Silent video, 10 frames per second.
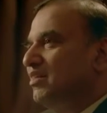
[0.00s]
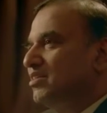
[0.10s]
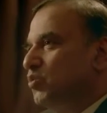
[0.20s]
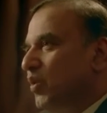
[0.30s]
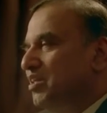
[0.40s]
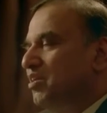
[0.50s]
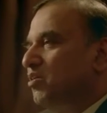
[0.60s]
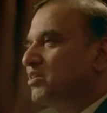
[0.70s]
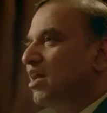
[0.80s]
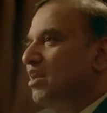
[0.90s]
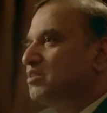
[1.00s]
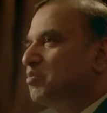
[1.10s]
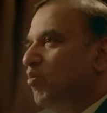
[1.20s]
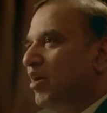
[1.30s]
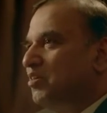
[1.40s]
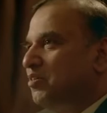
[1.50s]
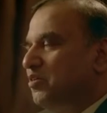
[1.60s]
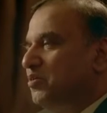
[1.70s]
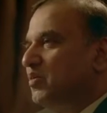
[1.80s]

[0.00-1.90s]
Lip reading: in a suite in a hotel is provided